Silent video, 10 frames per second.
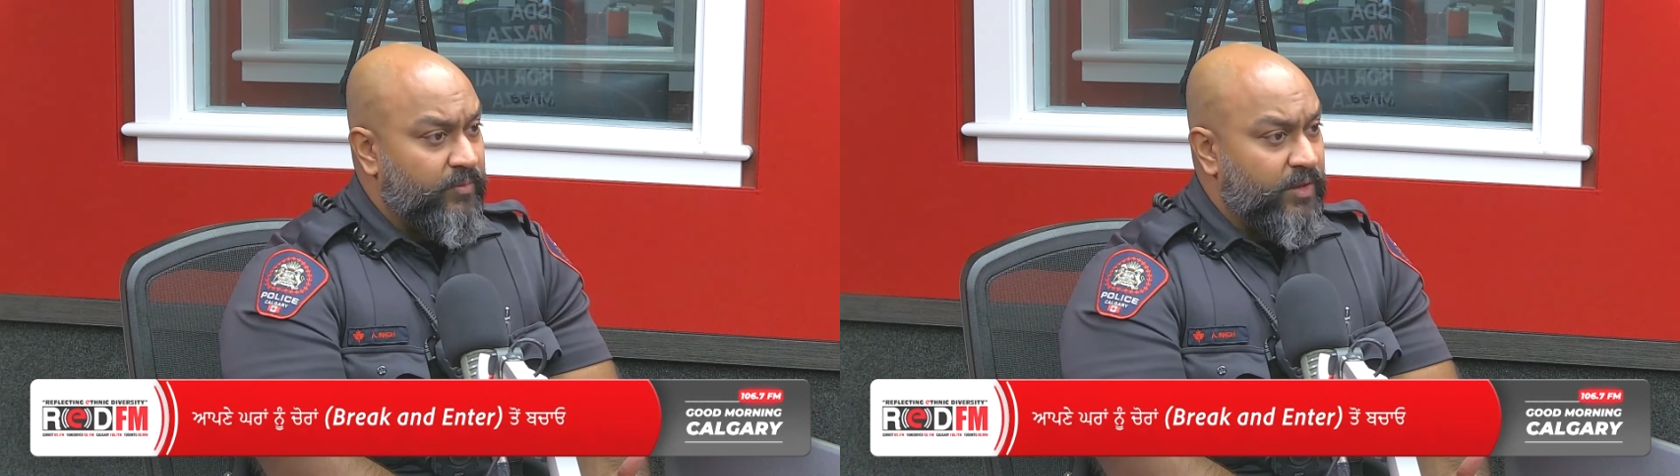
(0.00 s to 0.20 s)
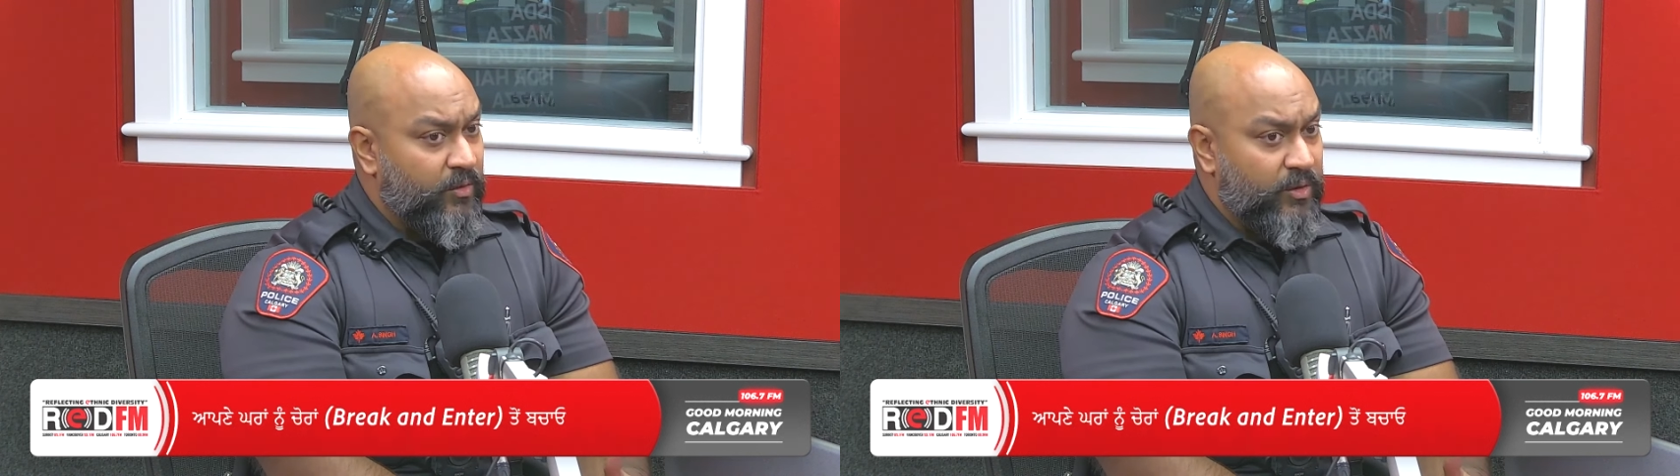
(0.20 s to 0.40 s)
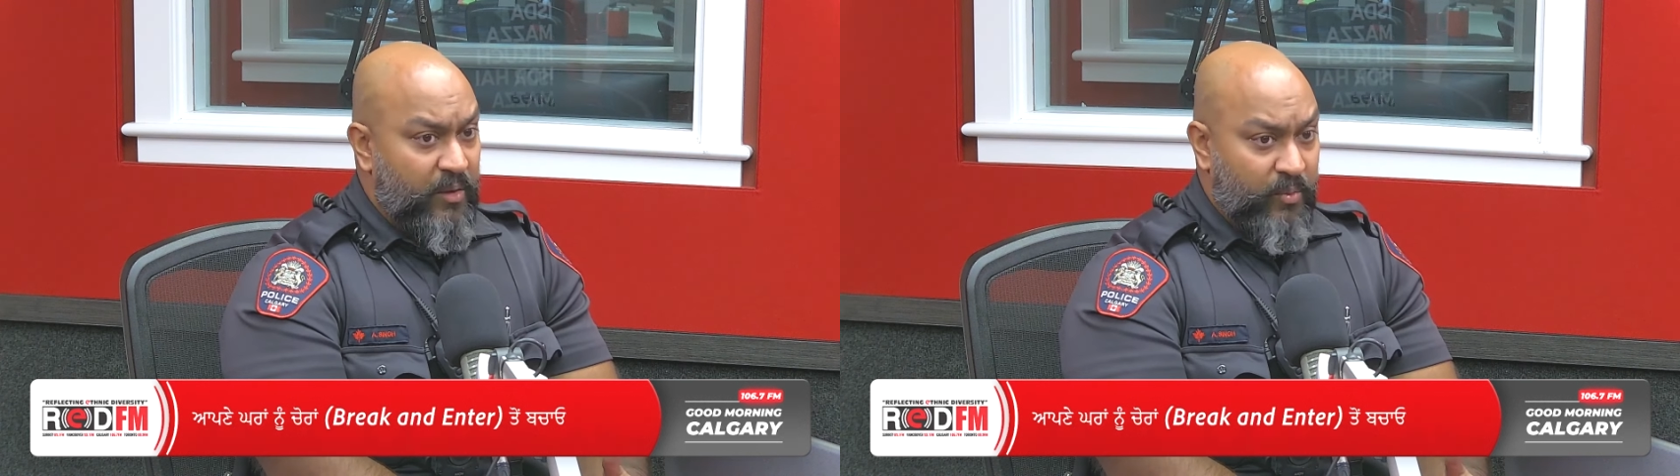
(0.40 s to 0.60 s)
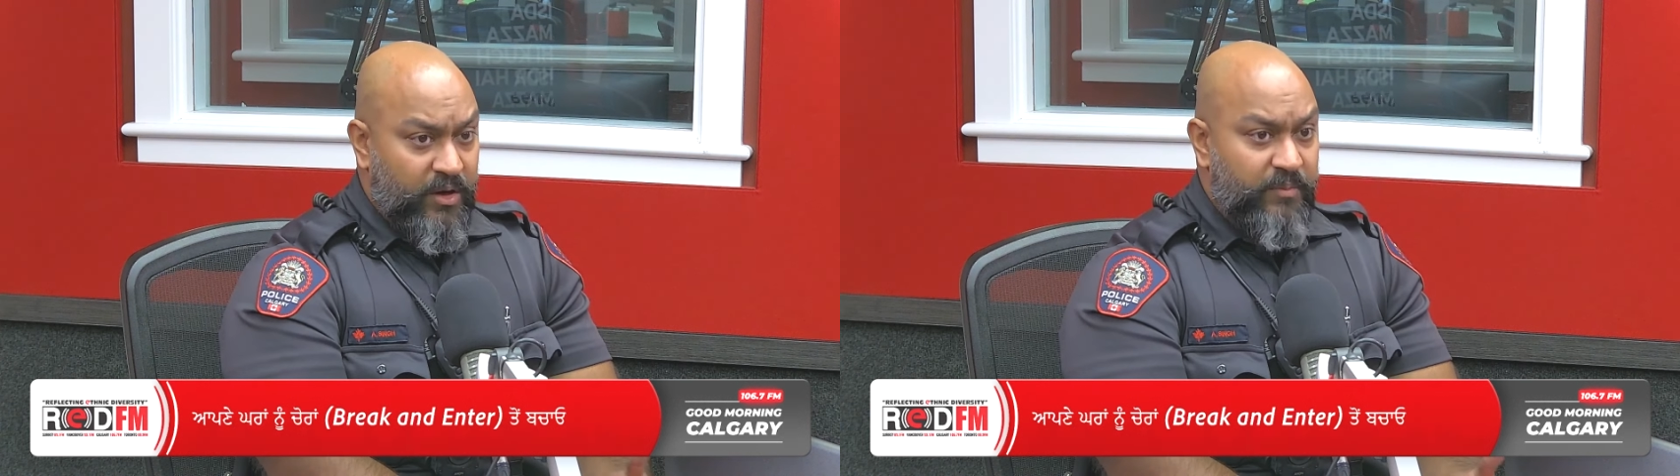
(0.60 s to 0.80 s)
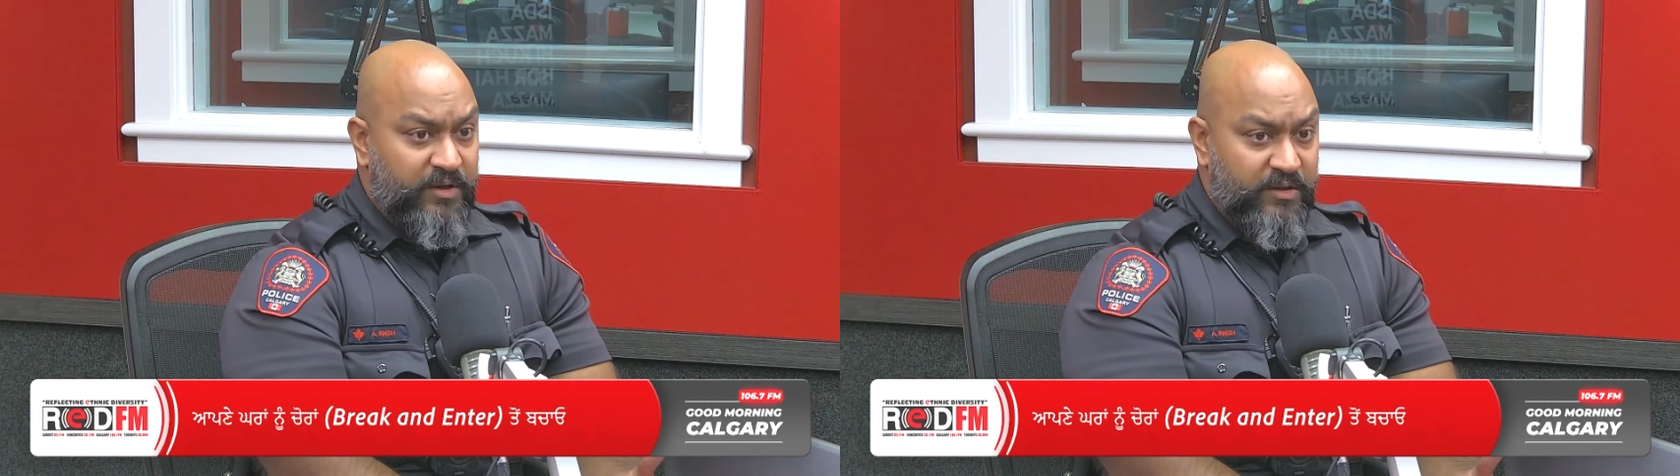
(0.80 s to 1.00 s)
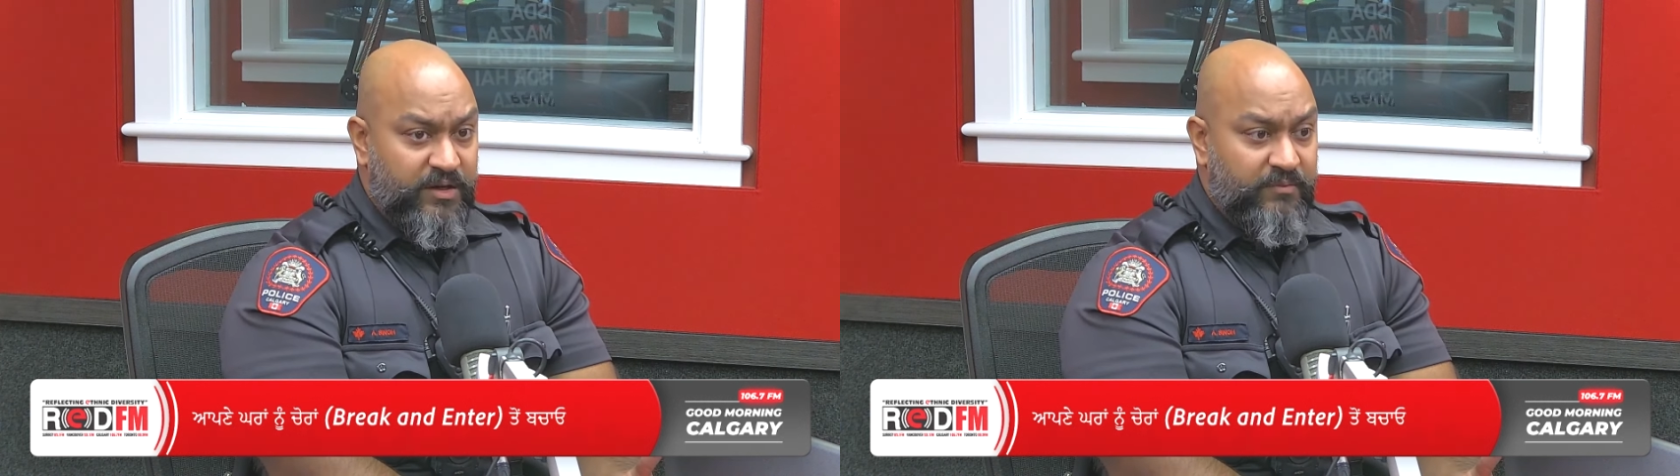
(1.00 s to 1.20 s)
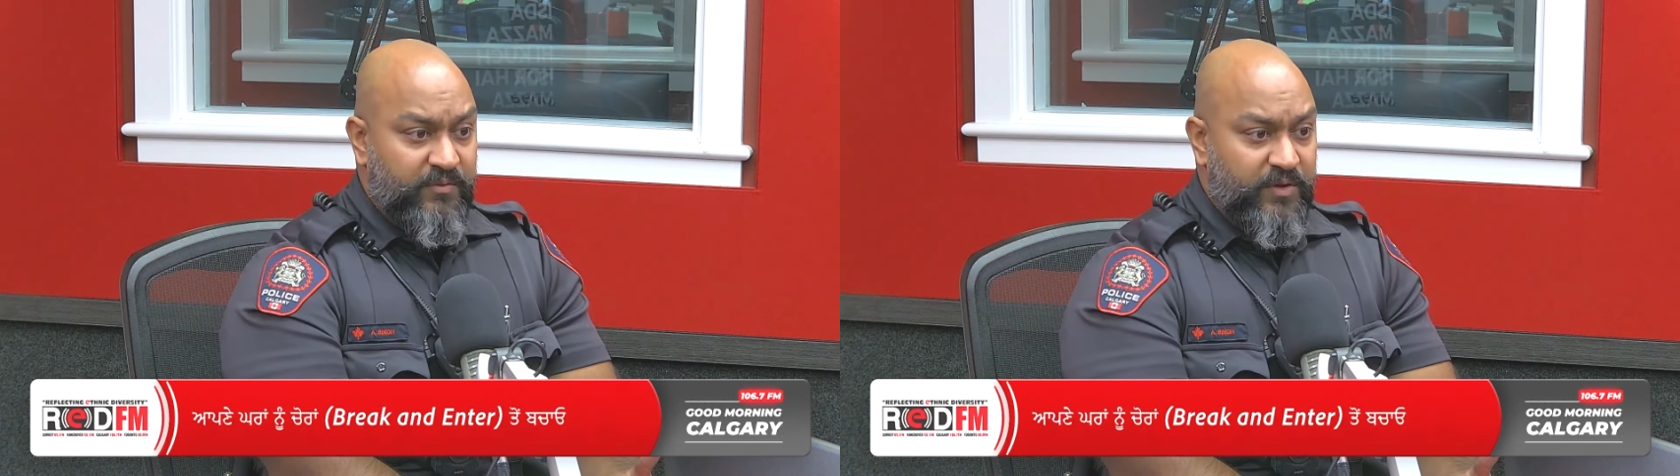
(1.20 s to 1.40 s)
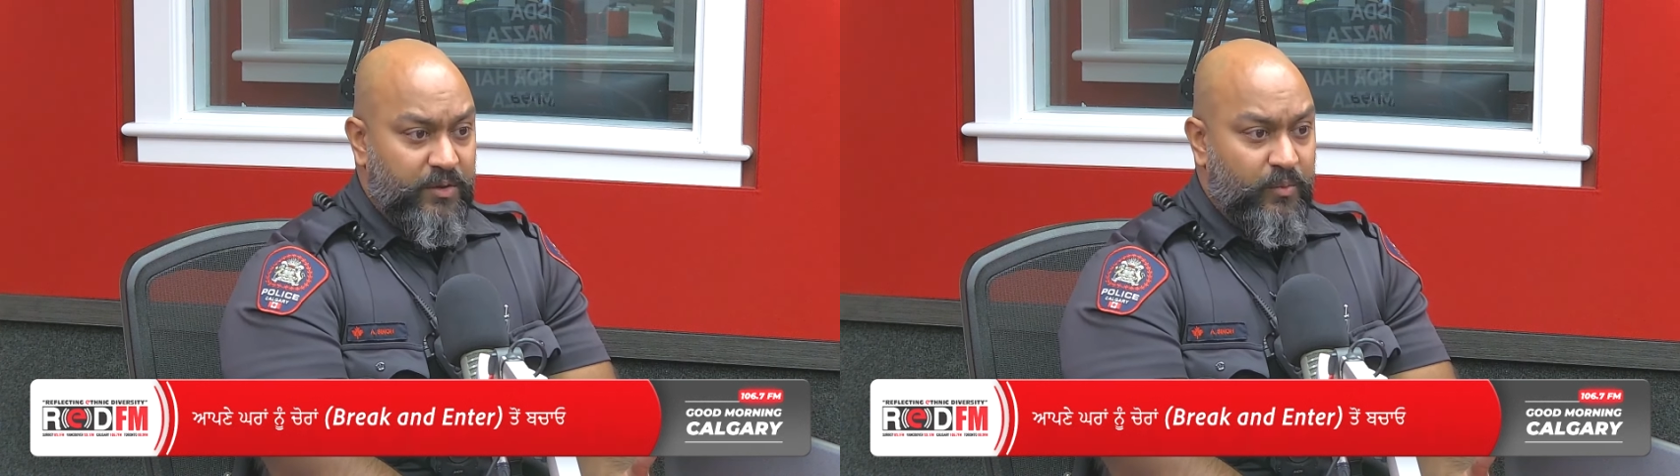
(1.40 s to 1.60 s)
You know, now we're coming into the time
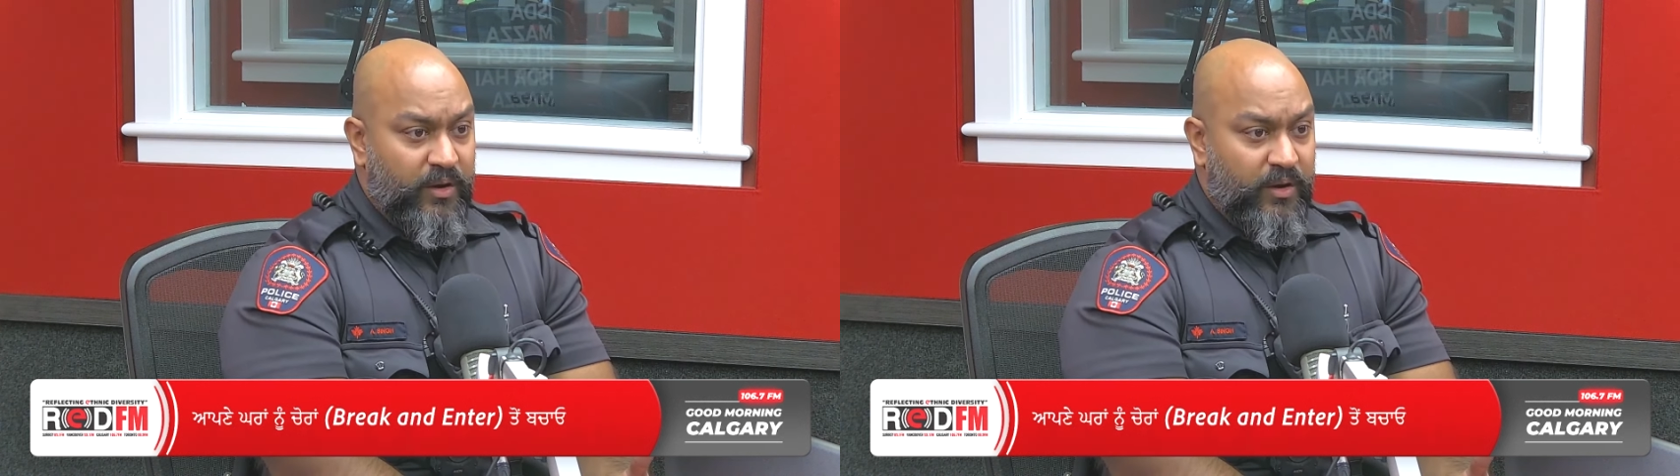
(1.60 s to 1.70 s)
of year